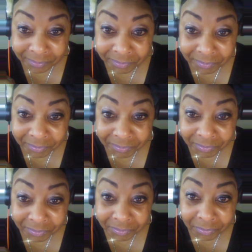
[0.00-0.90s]

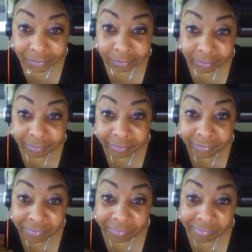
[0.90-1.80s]

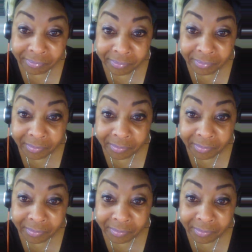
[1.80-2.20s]
(silence)